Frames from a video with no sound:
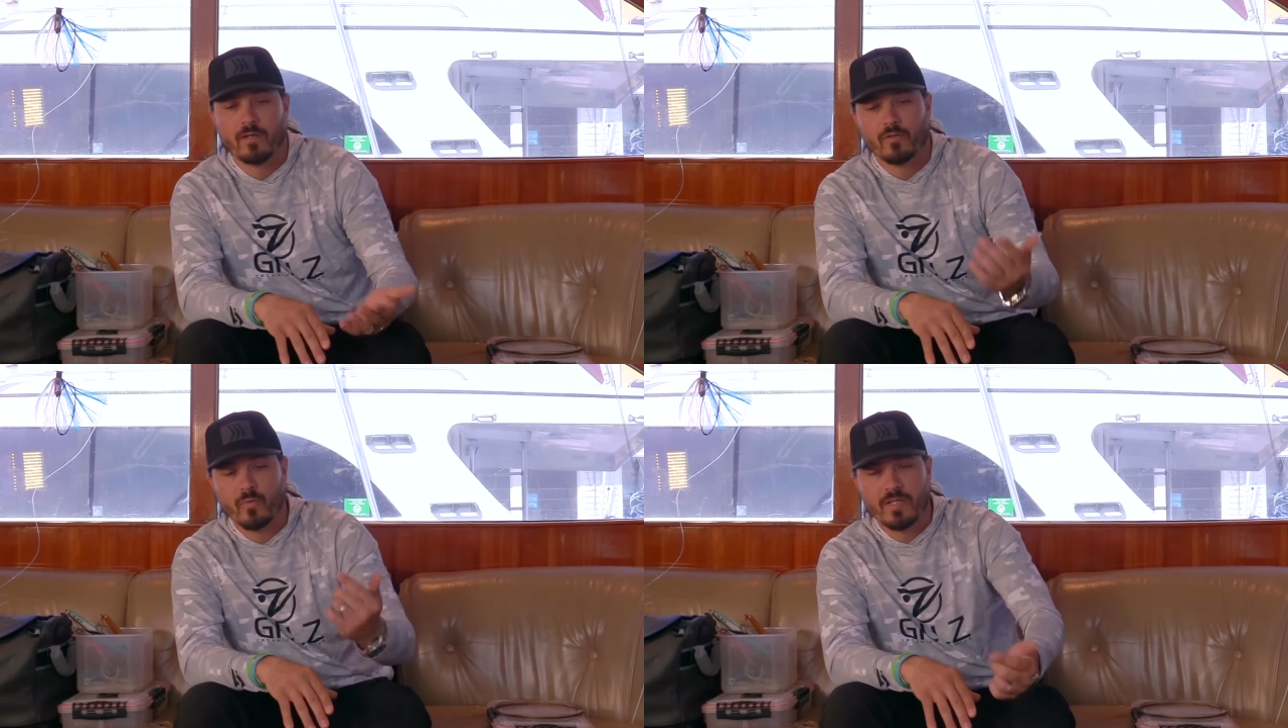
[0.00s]

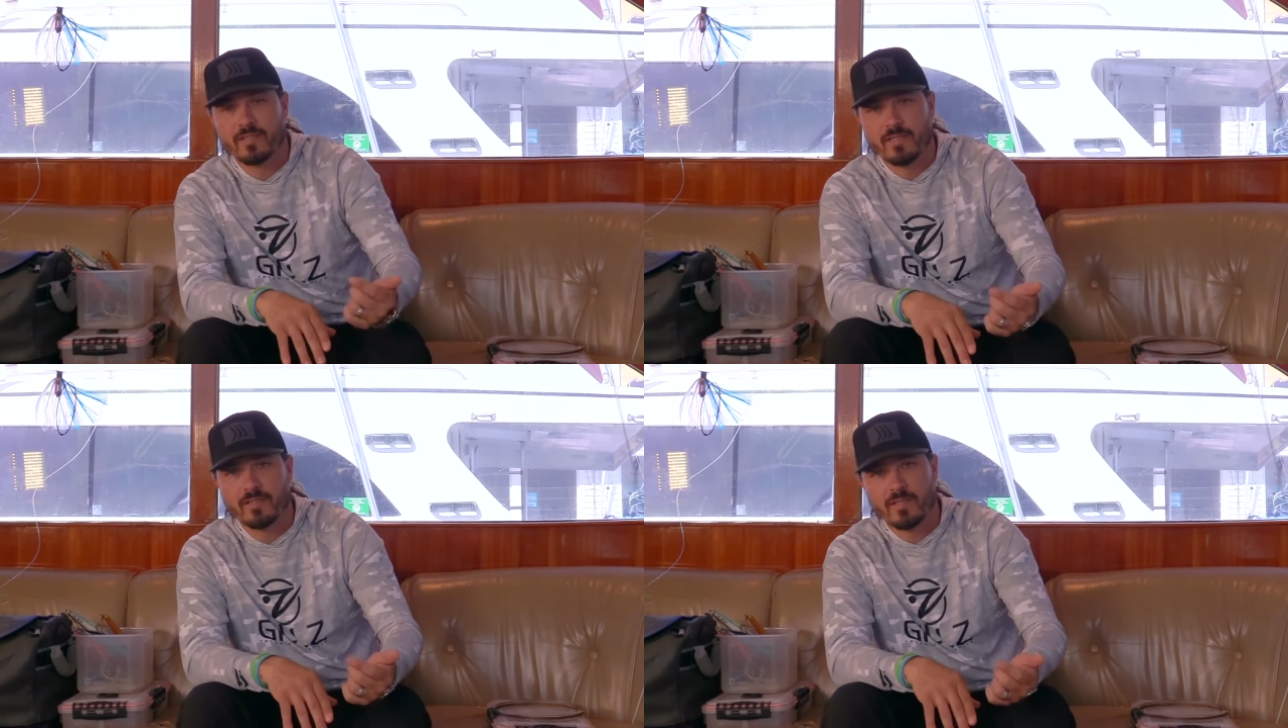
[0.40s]
The
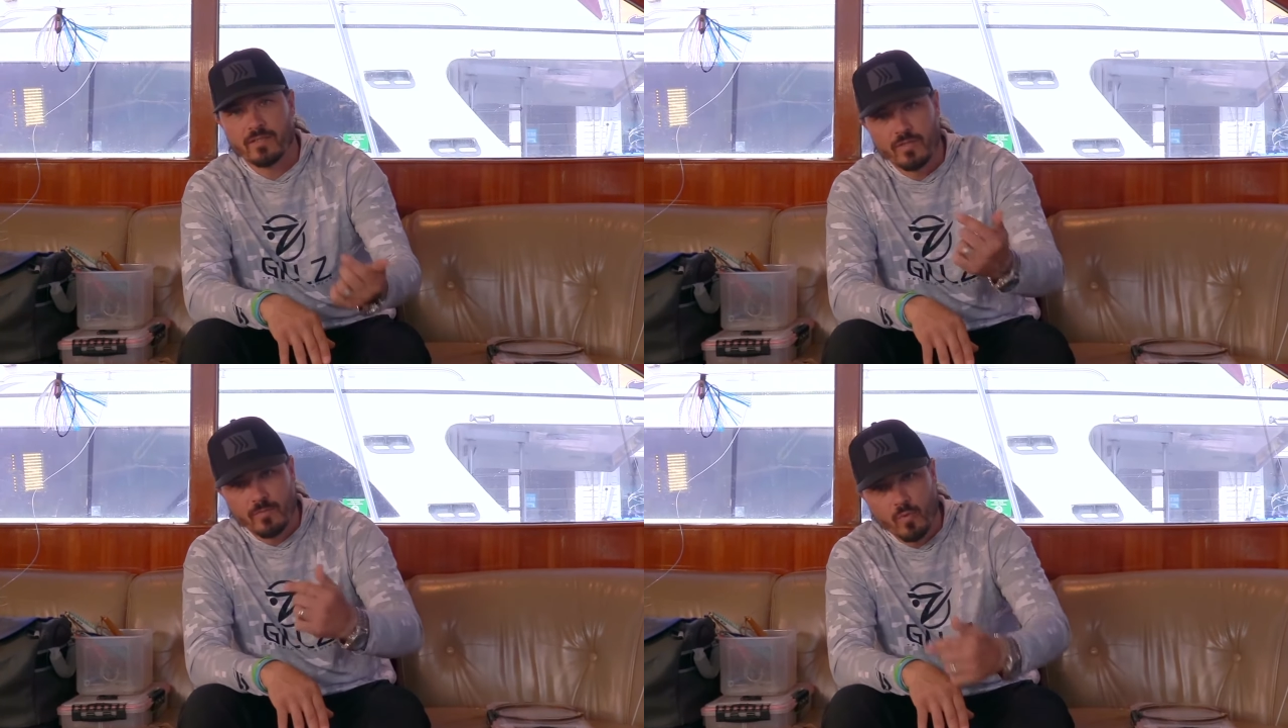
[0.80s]
reason is
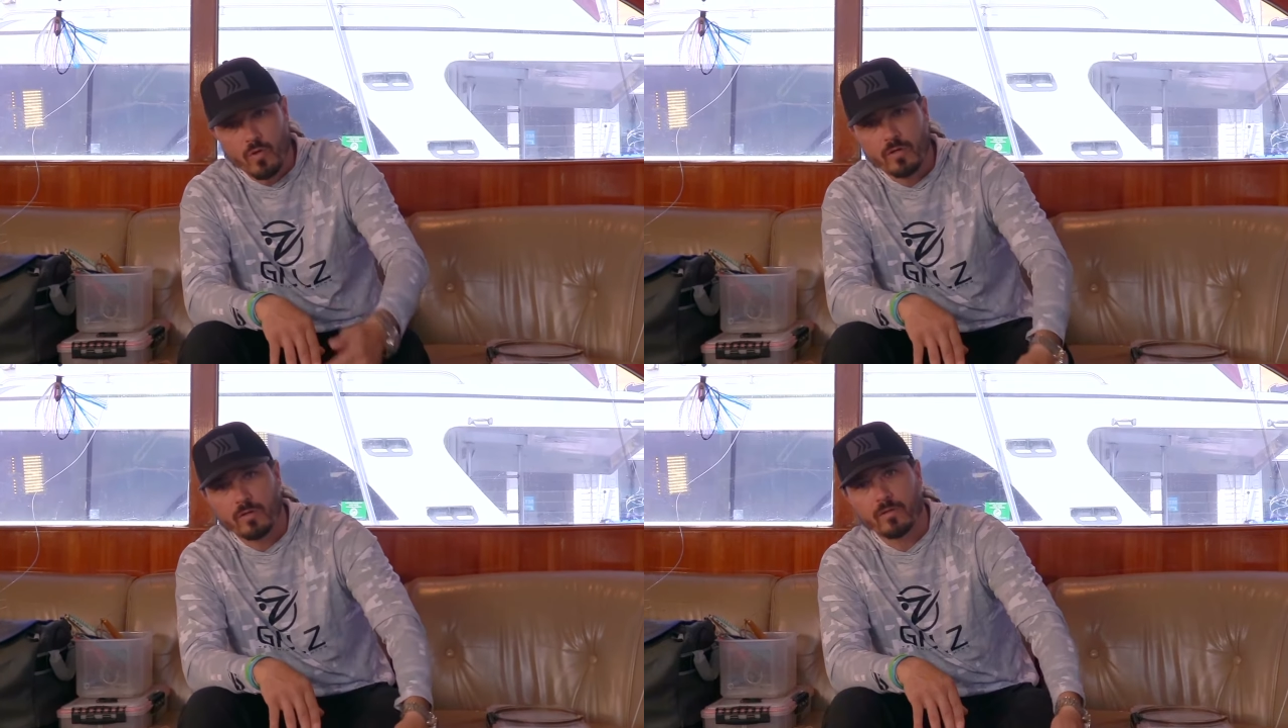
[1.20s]
because there's
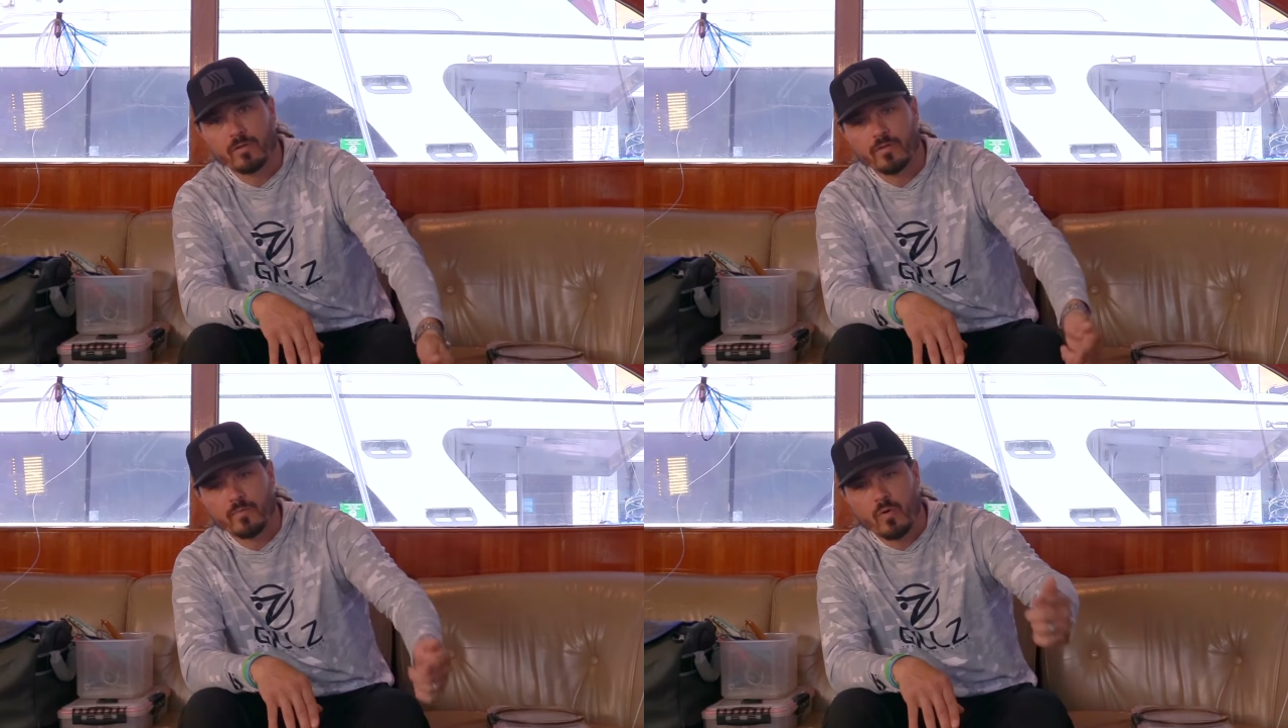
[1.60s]
more
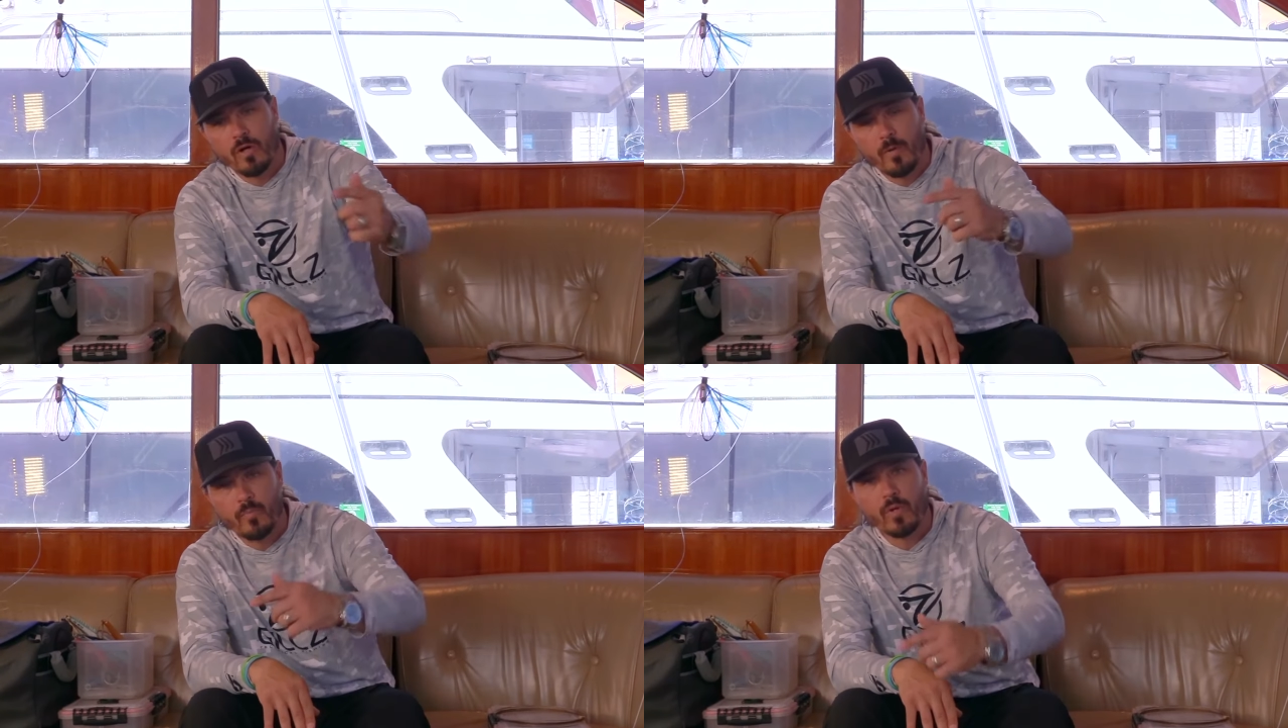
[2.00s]

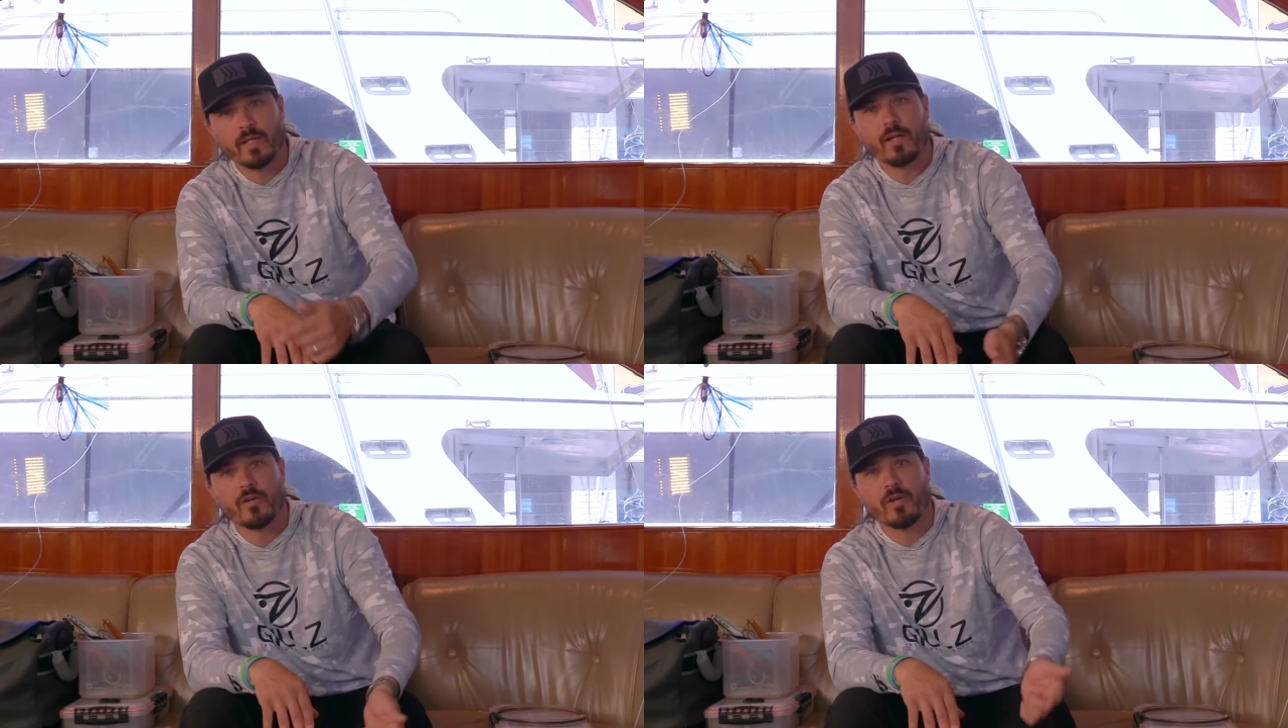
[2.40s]

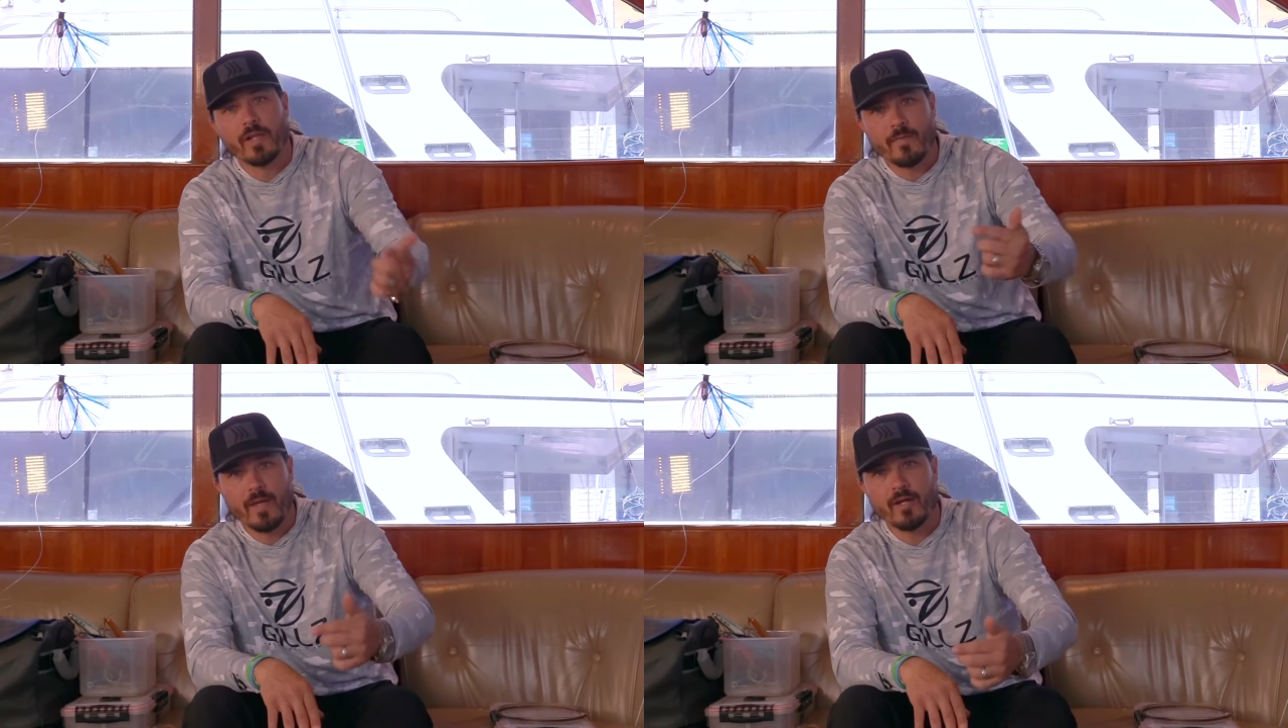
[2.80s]
upwelling
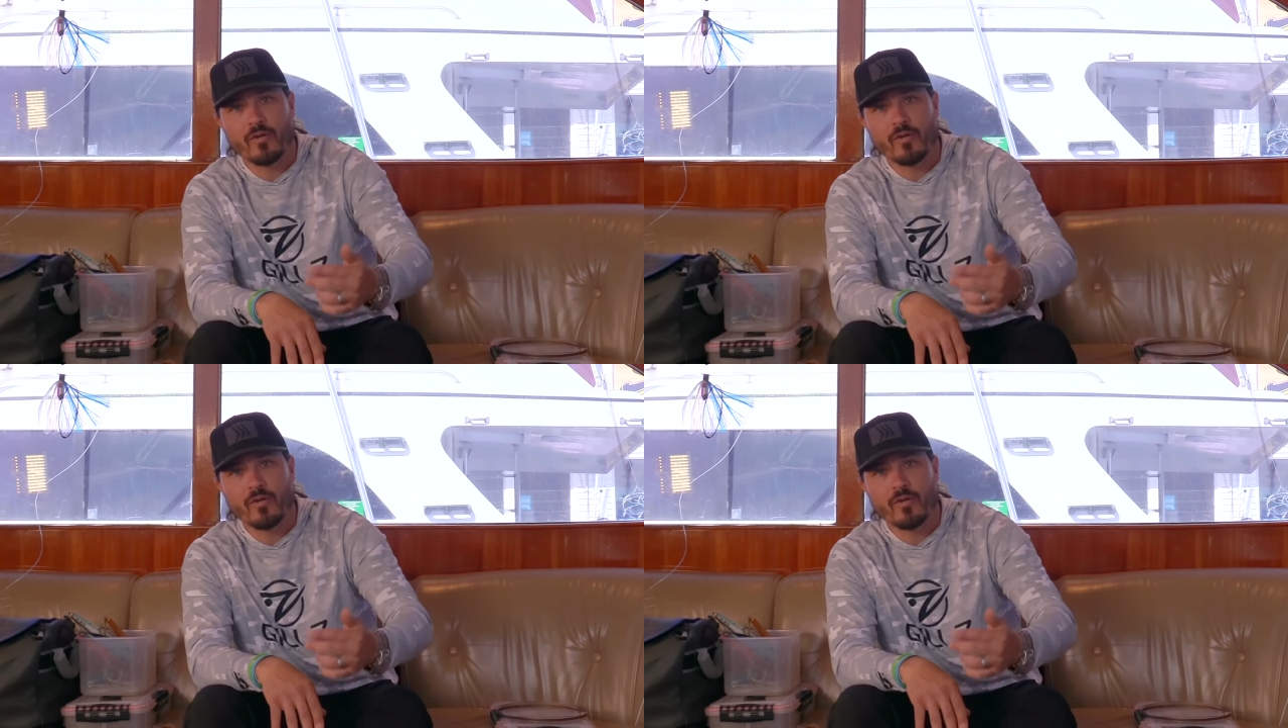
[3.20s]
underneath that,